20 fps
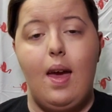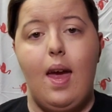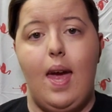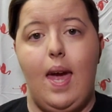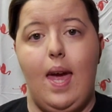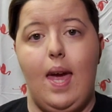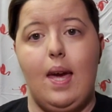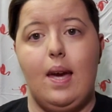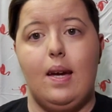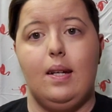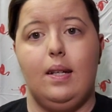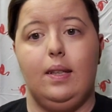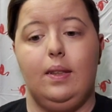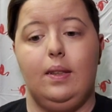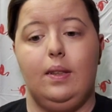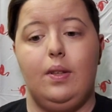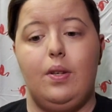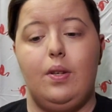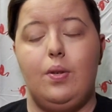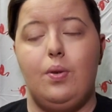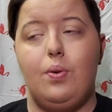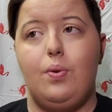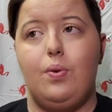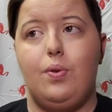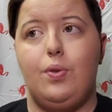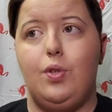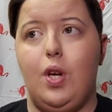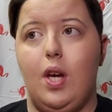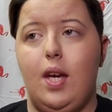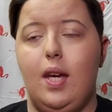and
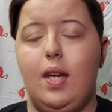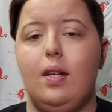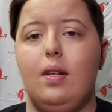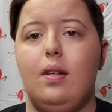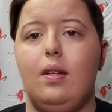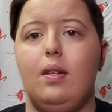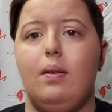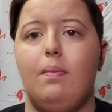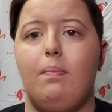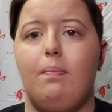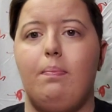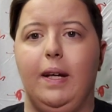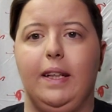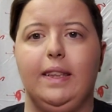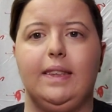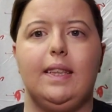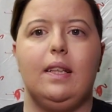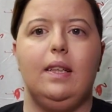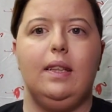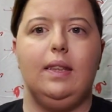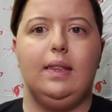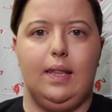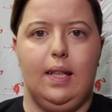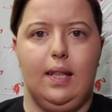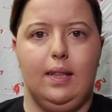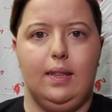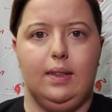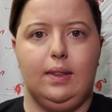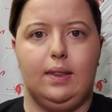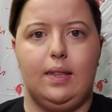Jane basically
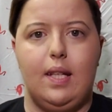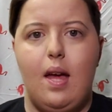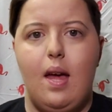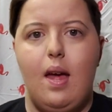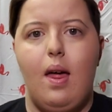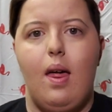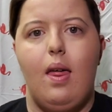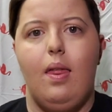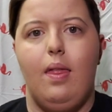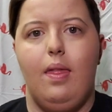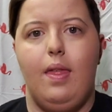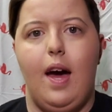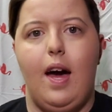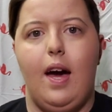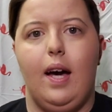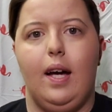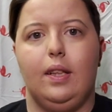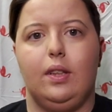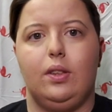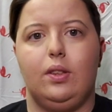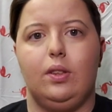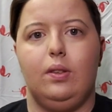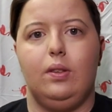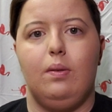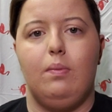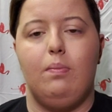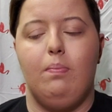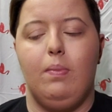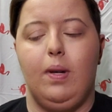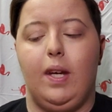says that
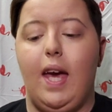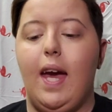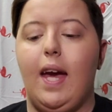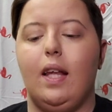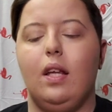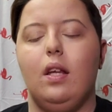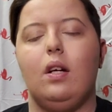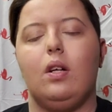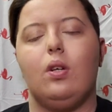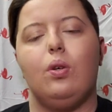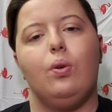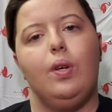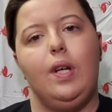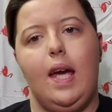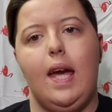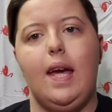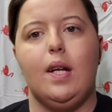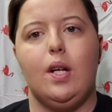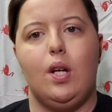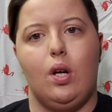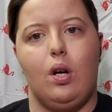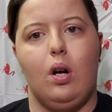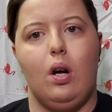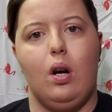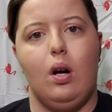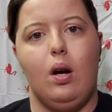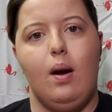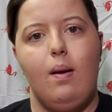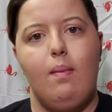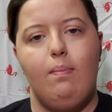Miquela created
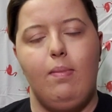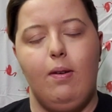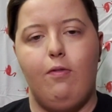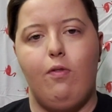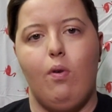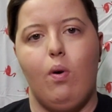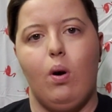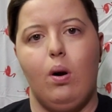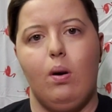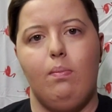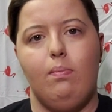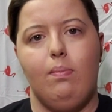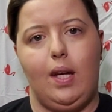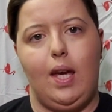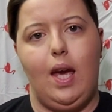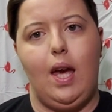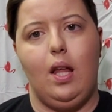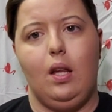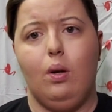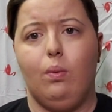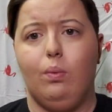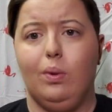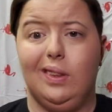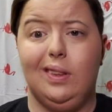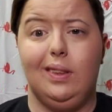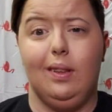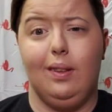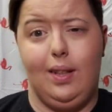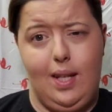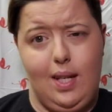her before Miquela was
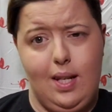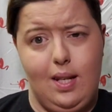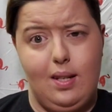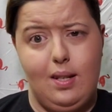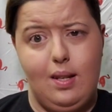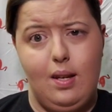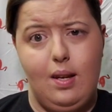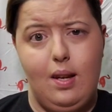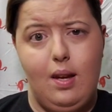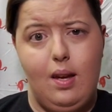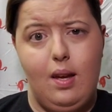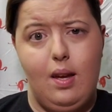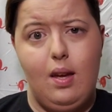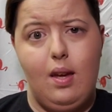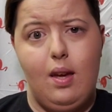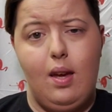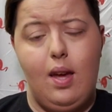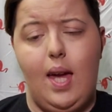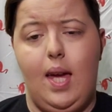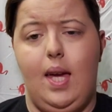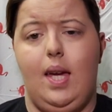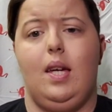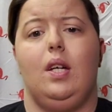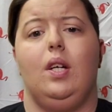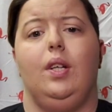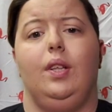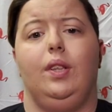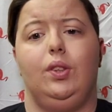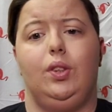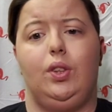deleted,
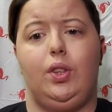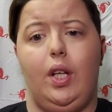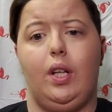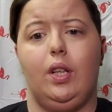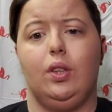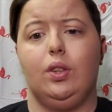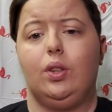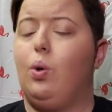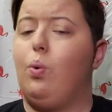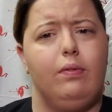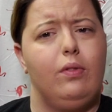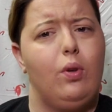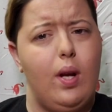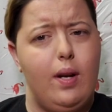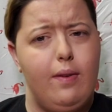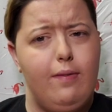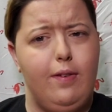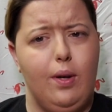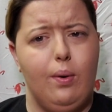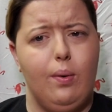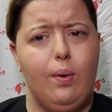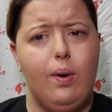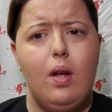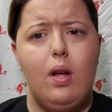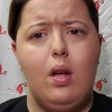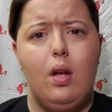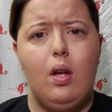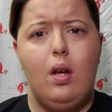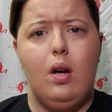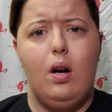and shares quite a few
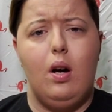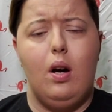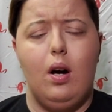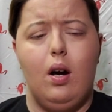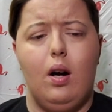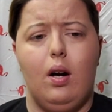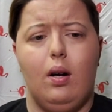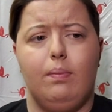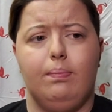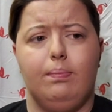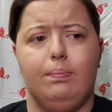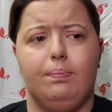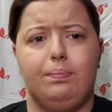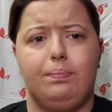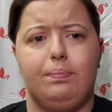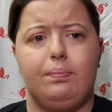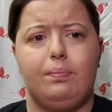odd